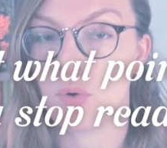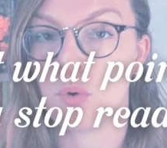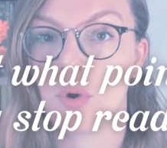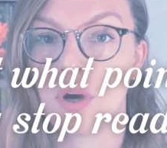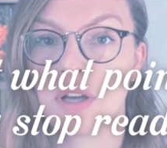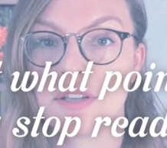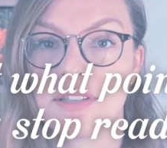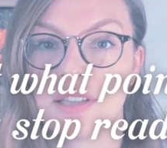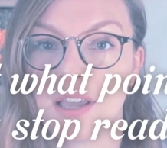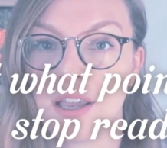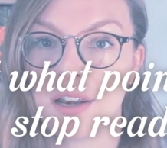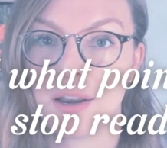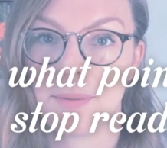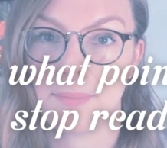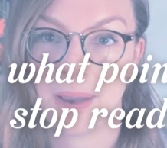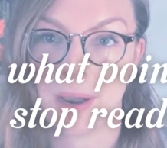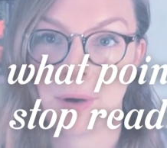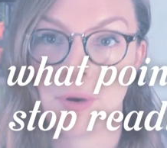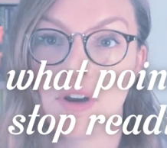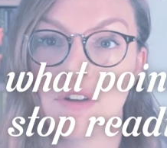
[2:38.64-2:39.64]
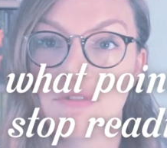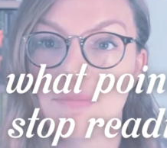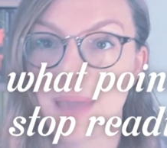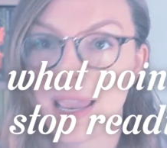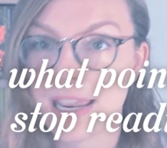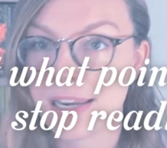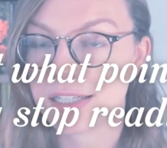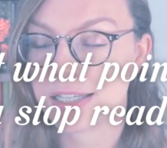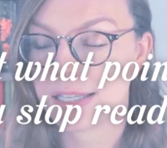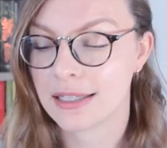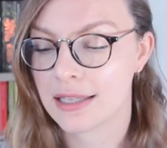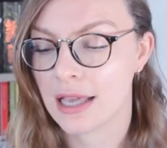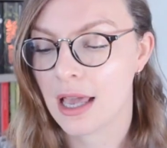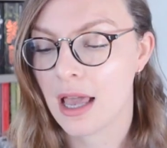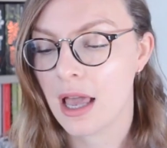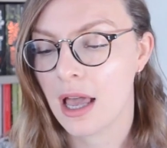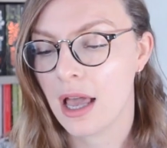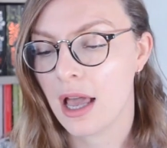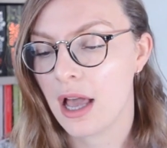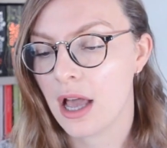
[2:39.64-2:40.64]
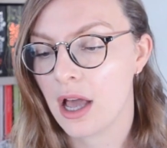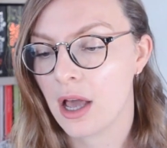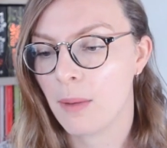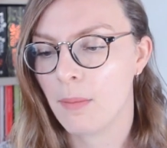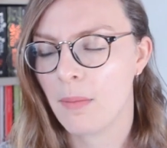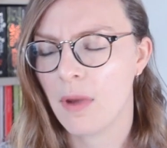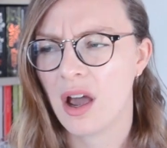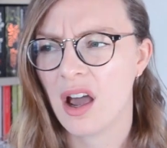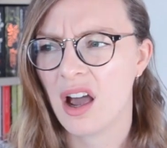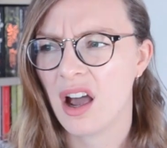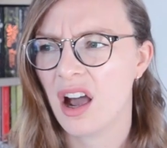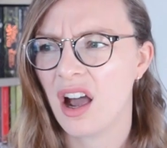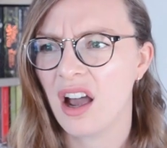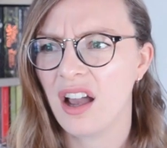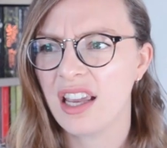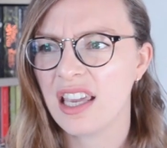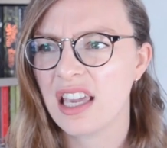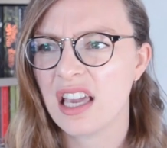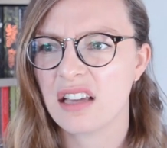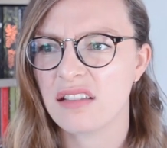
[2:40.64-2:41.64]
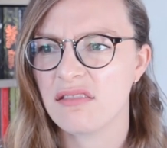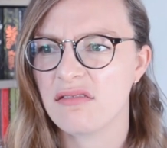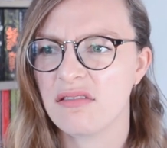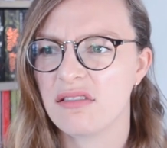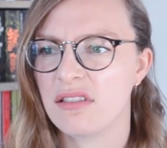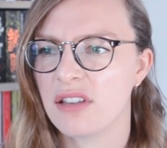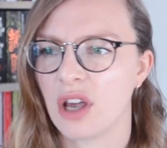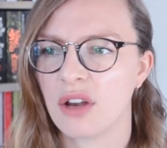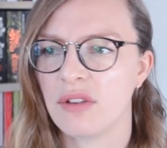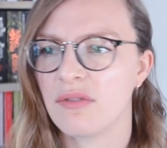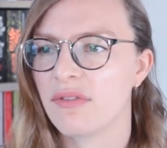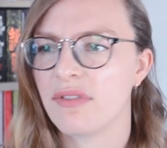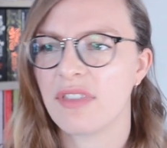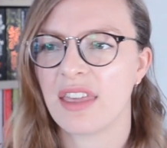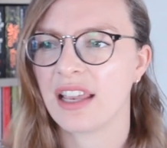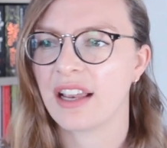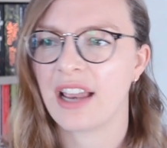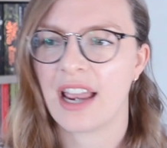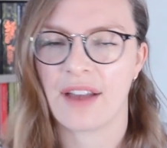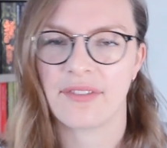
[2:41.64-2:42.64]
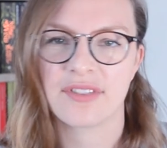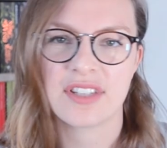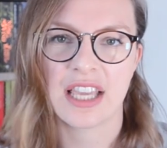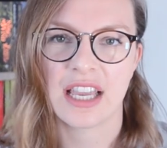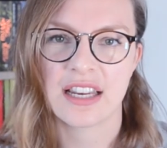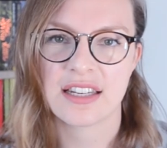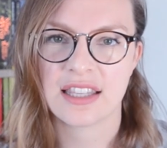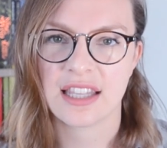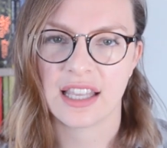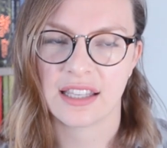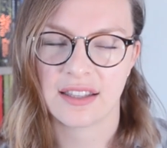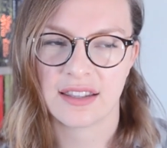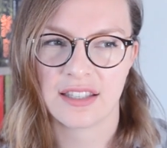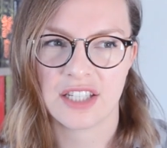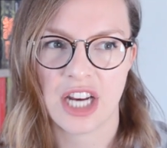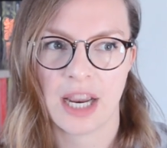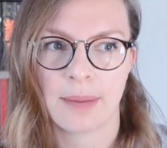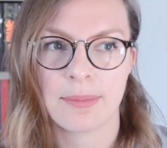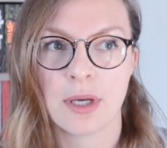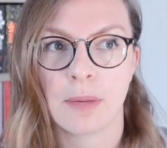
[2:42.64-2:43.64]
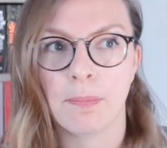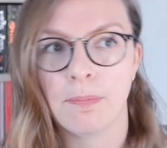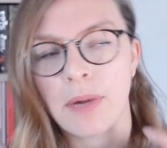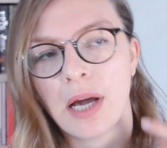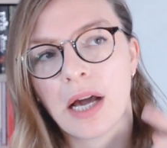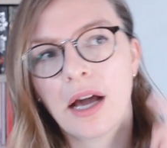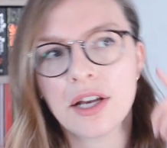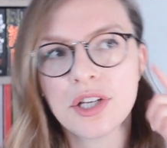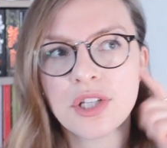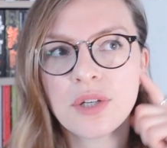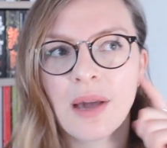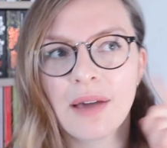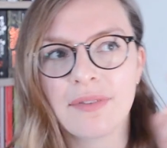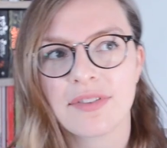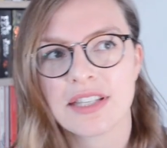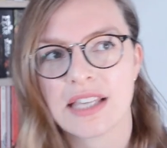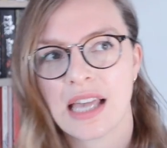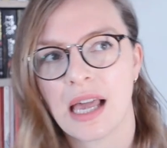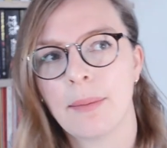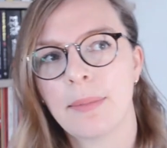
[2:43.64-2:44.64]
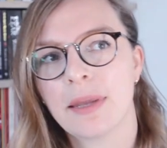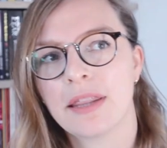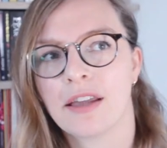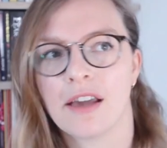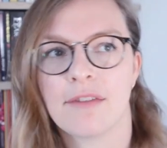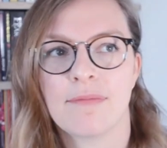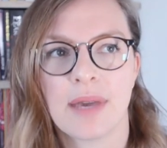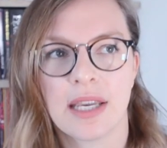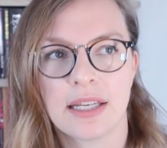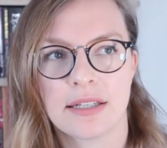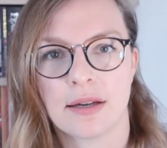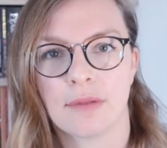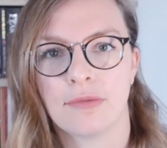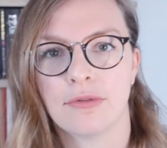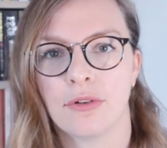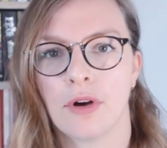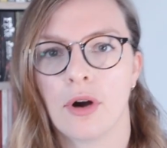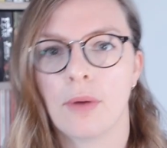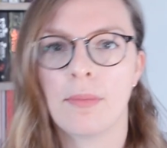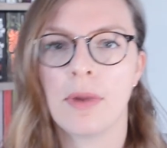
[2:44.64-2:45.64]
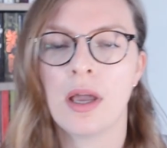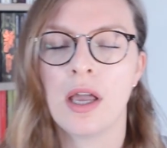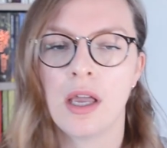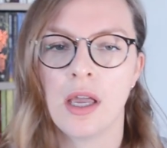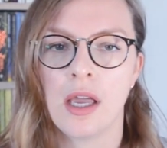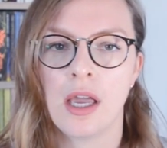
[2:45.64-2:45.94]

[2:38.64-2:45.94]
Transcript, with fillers: or a certain amount of pages? I don't think I have to get to the end of the chapter, but I do have this habit that I picked up from